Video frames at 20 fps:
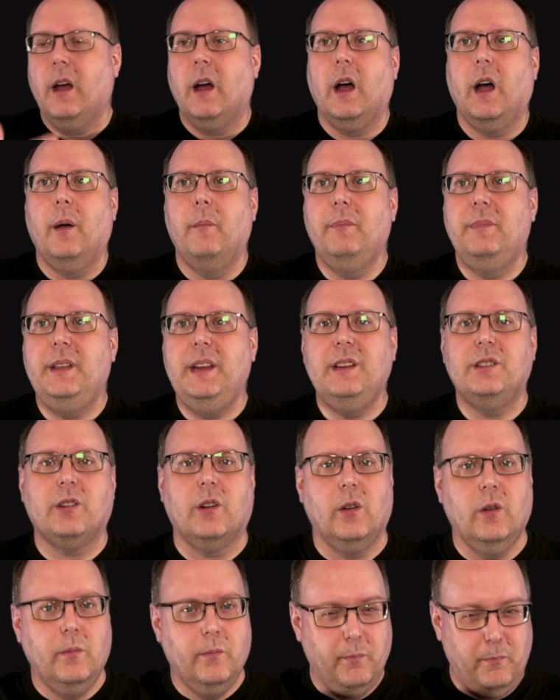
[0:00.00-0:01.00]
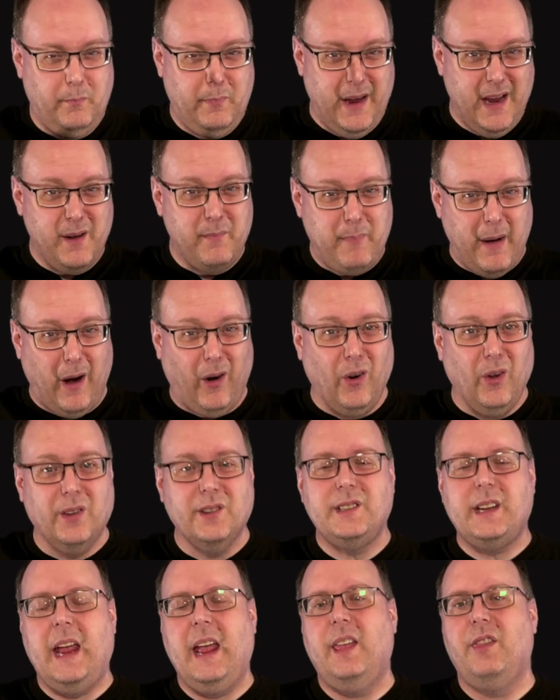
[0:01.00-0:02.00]
um, these are big
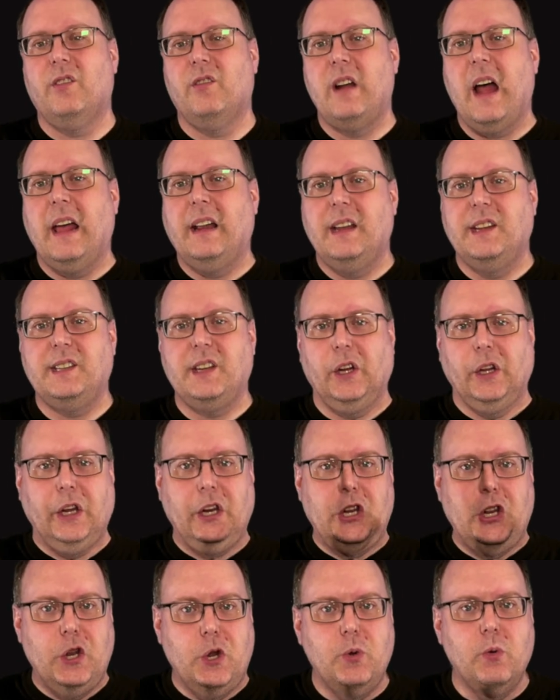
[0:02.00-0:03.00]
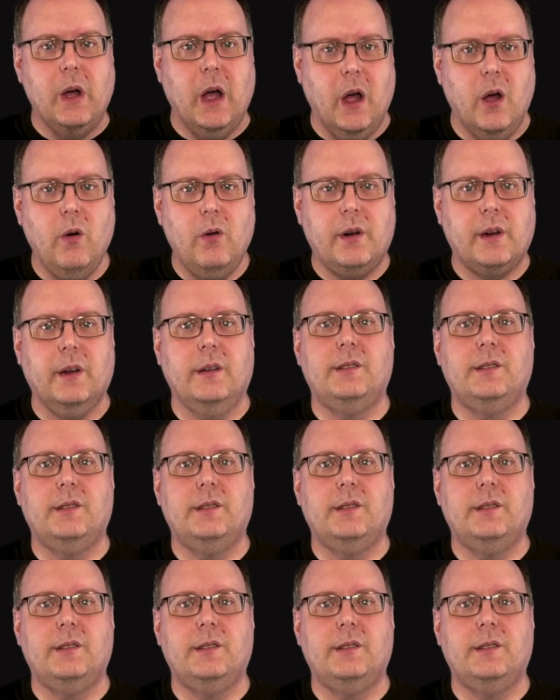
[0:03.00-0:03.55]
barrels and they're not necessarily new oak,